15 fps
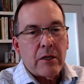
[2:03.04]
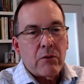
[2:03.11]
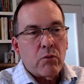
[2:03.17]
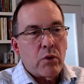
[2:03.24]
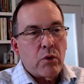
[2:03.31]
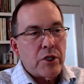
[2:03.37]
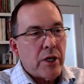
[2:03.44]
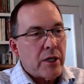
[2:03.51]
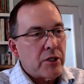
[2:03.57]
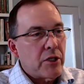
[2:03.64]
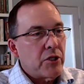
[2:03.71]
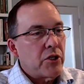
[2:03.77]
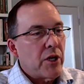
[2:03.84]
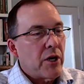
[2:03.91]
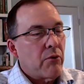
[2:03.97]
which actually
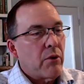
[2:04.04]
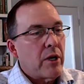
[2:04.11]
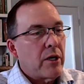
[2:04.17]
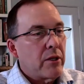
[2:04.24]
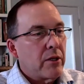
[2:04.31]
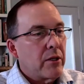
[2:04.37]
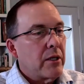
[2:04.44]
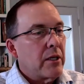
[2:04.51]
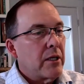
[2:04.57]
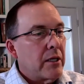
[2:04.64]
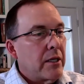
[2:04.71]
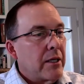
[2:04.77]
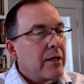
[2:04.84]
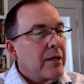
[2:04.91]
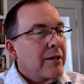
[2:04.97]
generated the
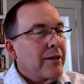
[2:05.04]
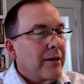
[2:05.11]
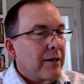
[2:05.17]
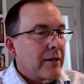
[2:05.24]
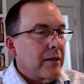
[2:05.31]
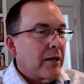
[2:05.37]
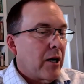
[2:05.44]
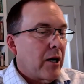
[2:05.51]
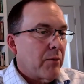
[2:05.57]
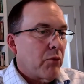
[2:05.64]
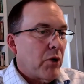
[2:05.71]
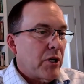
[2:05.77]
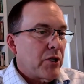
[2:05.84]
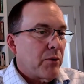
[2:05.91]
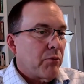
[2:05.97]
hot
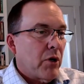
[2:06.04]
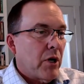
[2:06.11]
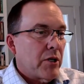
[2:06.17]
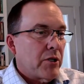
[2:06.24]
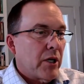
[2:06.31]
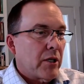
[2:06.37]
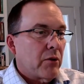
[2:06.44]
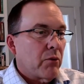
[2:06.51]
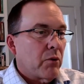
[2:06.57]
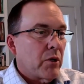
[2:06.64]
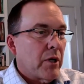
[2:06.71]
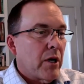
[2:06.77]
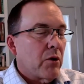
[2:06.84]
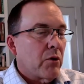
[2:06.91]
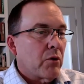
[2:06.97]
Breccia project that we're
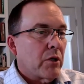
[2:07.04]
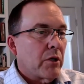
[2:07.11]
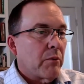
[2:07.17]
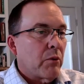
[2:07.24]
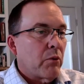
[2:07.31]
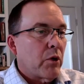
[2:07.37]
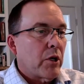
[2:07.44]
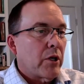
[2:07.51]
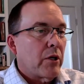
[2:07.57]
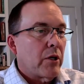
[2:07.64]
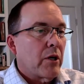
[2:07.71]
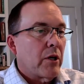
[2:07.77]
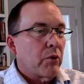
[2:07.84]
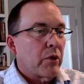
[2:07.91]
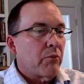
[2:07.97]
now going to be working
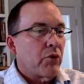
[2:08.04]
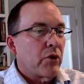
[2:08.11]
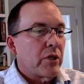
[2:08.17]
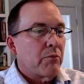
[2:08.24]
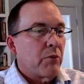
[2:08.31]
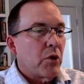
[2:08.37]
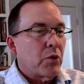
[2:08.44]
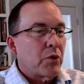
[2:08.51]
on with Prismo.